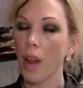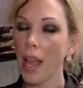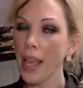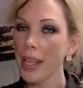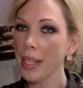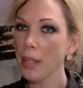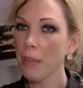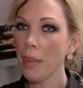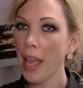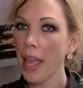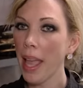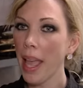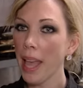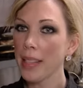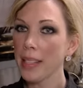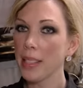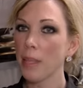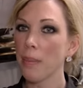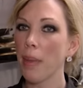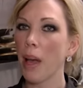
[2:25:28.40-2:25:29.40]
riding my
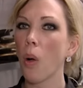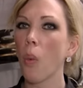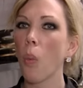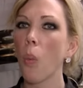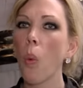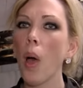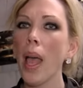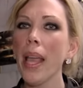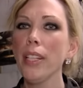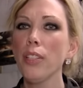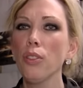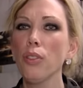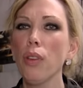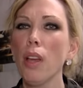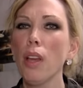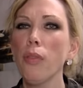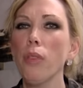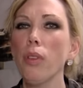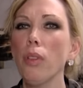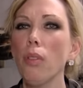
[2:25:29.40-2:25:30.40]
ass about white
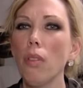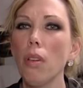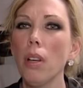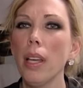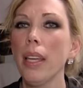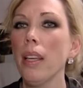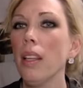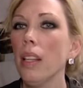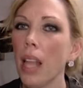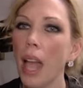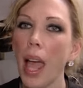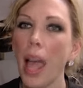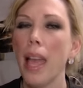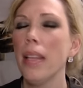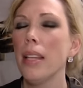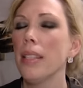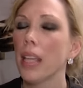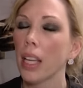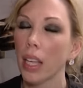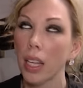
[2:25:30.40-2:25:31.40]
truffle oil
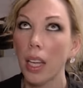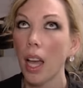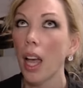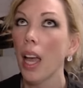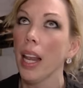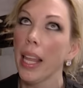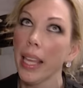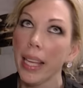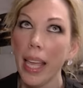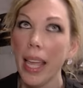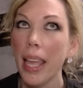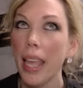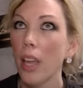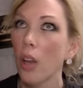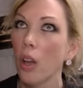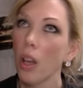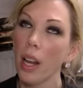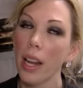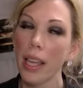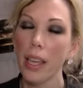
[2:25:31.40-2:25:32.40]
and garlic
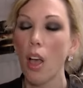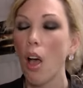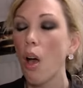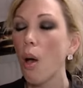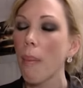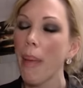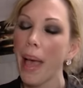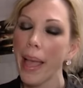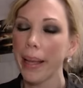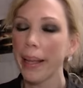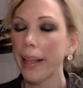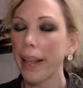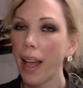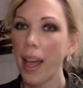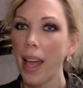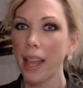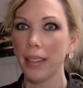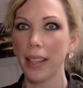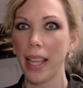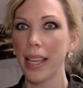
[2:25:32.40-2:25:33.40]
aioli. Oh my
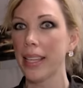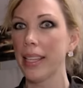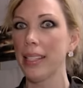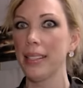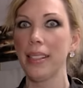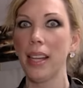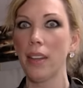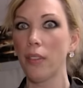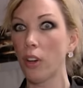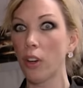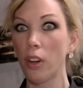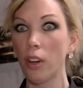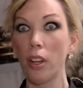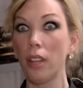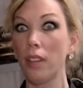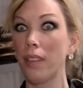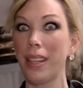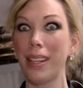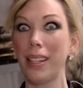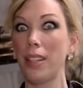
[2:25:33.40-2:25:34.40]
God, like he's never heard
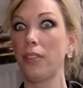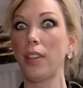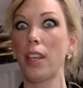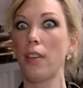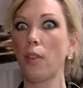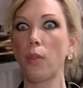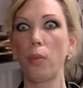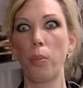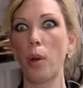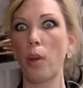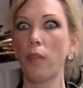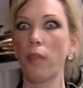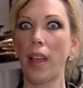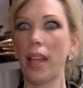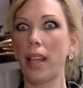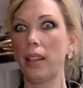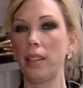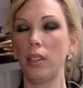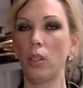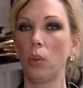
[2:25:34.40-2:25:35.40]
of any flavor
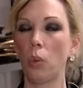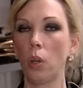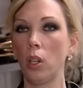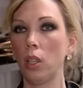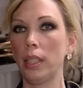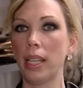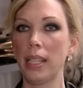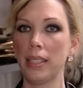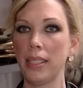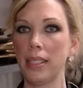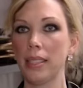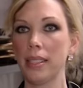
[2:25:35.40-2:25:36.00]
profile in the world as